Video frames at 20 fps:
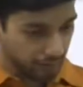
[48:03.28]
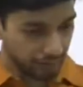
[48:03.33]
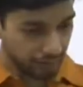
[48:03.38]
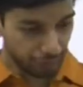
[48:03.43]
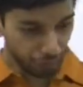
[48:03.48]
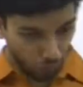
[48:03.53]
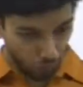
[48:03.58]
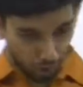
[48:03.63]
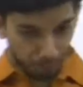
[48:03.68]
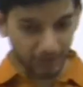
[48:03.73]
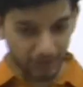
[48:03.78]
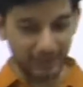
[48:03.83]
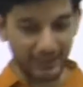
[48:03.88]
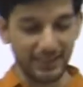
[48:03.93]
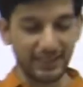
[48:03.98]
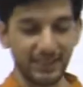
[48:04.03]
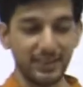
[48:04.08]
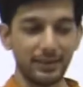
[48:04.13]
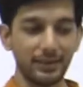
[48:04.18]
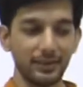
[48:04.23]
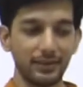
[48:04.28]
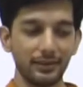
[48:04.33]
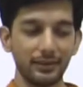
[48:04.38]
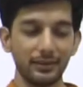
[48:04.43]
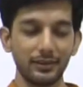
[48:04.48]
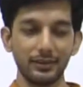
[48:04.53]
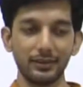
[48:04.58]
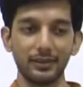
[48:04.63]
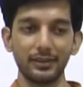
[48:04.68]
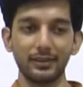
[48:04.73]
Normally
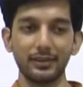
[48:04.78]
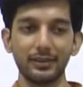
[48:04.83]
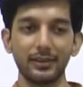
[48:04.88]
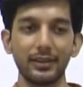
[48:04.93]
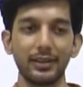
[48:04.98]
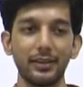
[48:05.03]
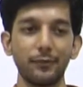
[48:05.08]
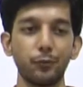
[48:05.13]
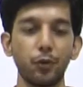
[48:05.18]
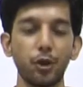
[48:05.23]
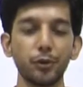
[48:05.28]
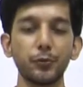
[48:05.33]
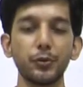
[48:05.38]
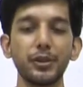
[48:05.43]
what